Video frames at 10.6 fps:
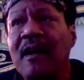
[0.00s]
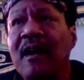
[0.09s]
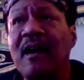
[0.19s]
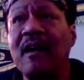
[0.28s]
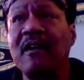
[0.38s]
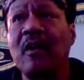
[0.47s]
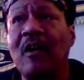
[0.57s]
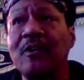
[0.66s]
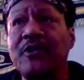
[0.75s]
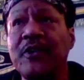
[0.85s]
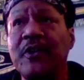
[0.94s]
a
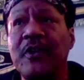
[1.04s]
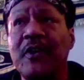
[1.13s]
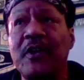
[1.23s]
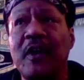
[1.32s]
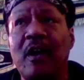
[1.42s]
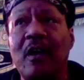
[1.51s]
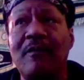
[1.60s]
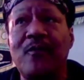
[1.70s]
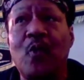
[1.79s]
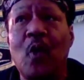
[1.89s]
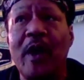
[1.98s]
culture of
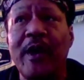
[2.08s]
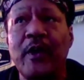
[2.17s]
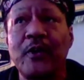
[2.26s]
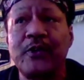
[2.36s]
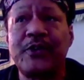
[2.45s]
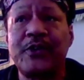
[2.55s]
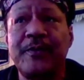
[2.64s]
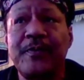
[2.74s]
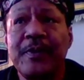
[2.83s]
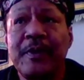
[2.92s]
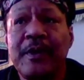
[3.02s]
warriors,
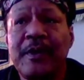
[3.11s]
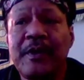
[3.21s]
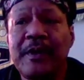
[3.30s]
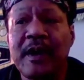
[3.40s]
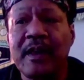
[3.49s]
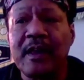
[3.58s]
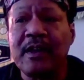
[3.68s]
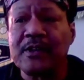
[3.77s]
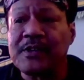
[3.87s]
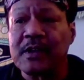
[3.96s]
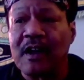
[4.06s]
it
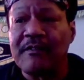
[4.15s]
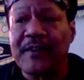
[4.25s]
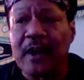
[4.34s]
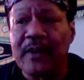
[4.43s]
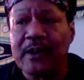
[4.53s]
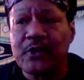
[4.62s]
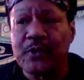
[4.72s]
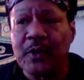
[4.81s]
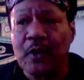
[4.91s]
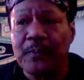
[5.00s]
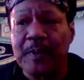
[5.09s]
is very
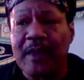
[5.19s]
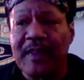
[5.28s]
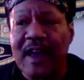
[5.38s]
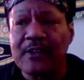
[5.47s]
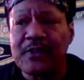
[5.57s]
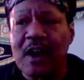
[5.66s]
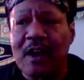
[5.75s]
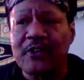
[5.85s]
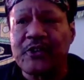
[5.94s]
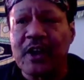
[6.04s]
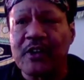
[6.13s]
true. And that's not
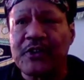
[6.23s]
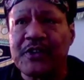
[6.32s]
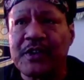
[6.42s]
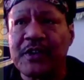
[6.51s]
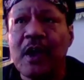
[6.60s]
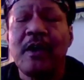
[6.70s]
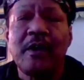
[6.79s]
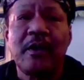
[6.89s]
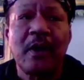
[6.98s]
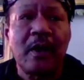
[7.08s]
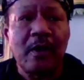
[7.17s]
just,
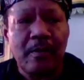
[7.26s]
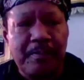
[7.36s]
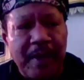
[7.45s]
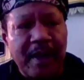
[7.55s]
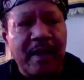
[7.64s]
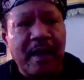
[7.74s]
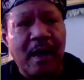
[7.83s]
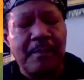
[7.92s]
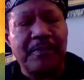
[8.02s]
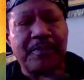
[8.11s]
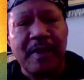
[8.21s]
picking
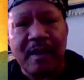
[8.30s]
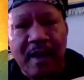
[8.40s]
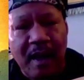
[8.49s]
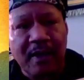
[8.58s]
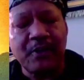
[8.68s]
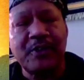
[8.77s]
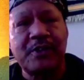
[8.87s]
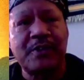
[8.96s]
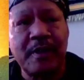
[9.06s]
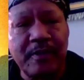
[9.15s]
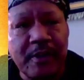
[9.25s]
up the guns
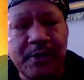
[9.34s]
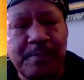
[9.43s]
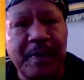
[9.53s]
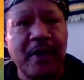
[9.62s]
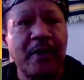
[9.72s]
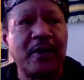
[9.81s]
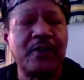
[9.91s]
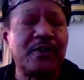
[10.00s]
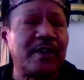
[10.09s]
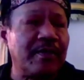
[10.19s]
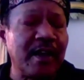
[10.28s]
and the
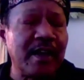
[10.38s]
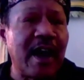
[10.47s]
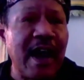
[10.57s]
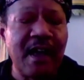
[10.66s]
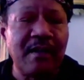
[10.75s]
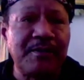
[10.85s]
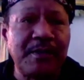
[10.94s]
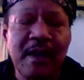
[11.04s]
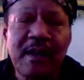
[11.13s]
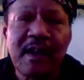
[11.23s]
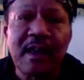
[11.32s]
spears and the knives
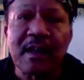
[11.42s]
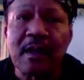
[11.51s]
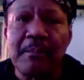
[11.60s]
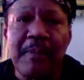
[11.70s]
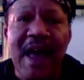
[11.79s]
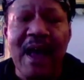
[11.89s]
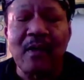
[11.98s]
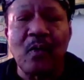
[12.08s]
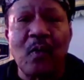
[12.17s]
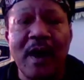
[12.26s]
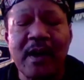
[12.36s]
and
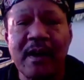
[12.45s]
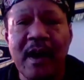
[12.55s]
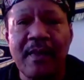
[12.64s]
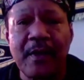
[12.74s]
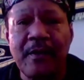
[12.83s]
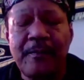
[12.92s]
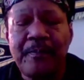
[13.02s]
combating one another.